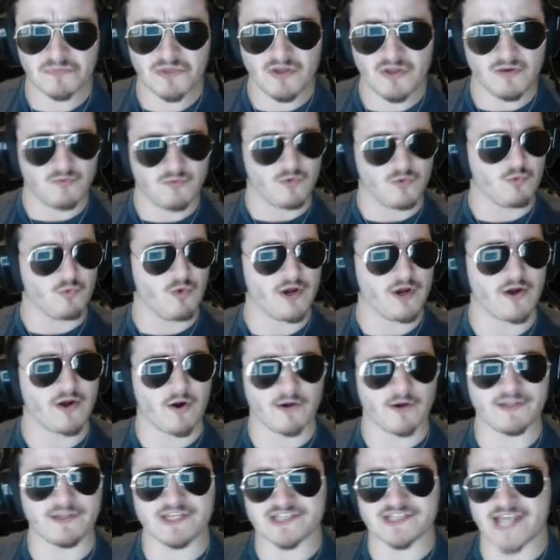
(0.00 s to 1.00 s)
Well, what
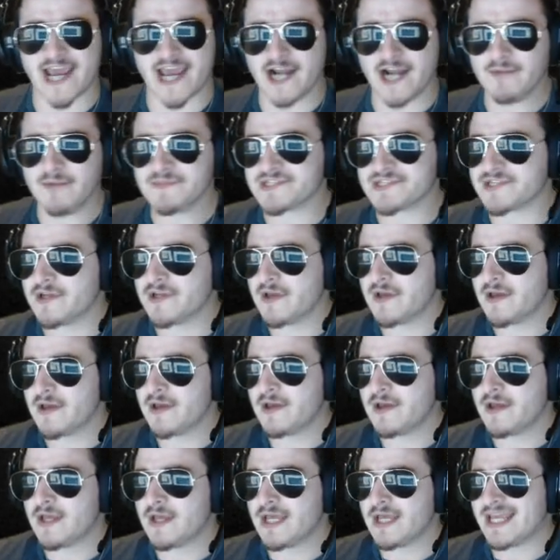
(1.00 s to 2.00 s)
are these atoms?
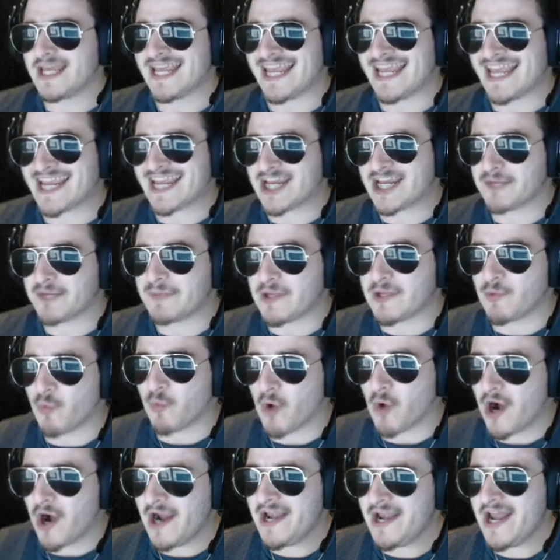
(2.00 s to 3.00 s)
It could be
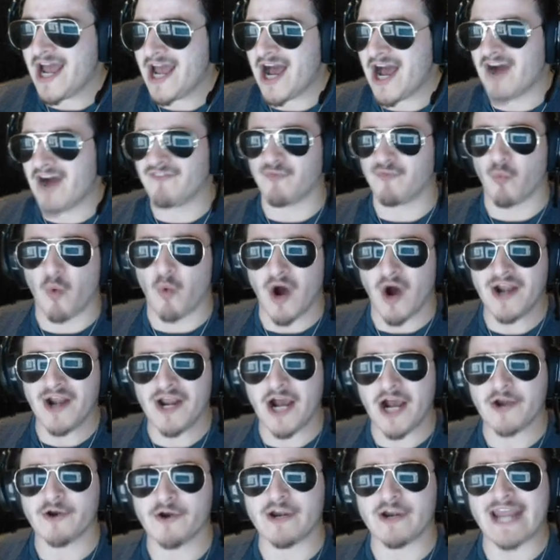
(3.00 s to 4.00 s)
one of
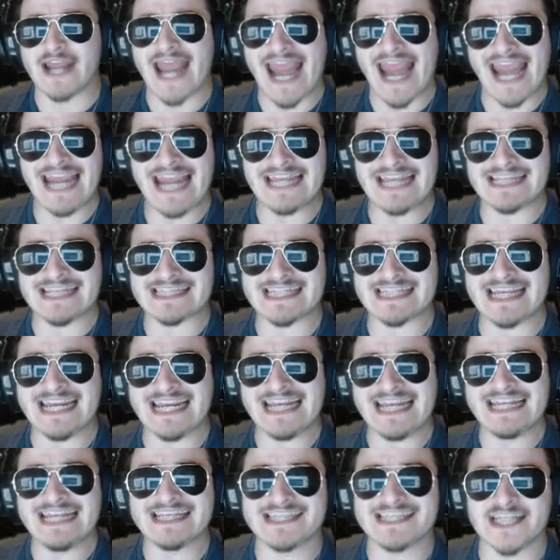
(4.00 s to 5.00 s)

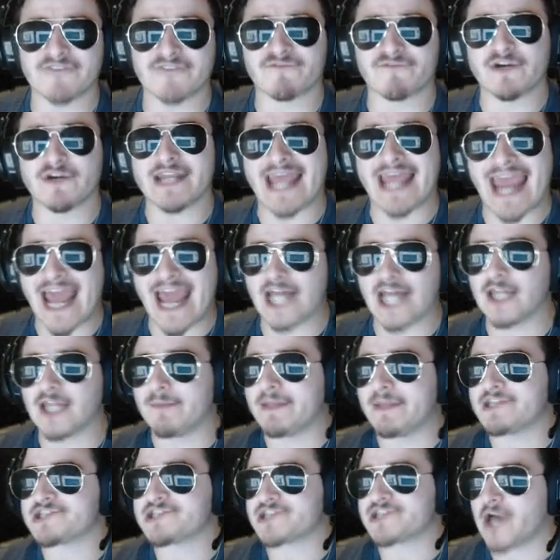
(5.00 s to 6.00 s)
118 different
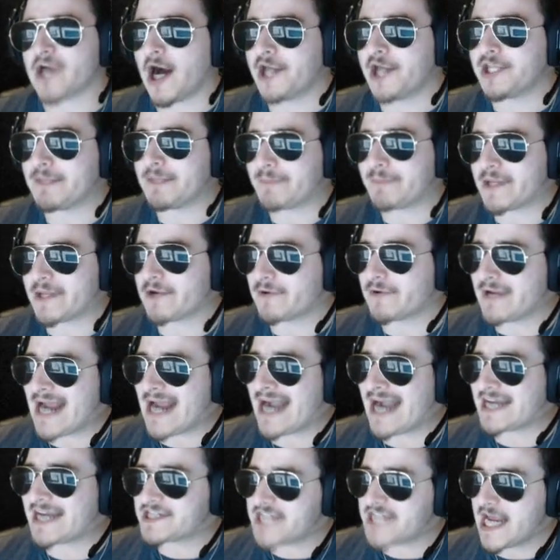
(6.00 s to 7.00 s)
elements on the
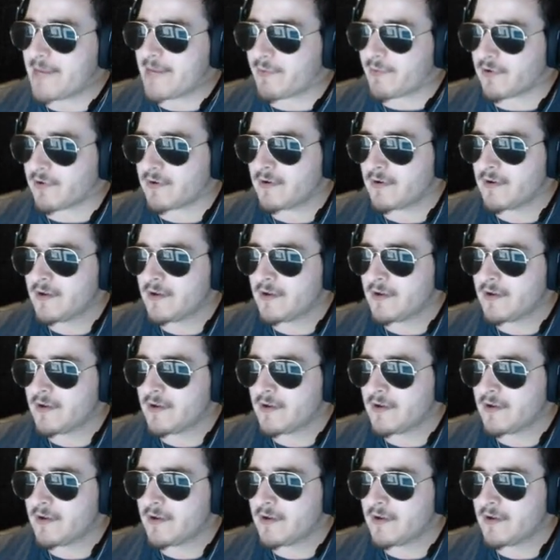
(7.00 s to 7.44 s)
periodic table.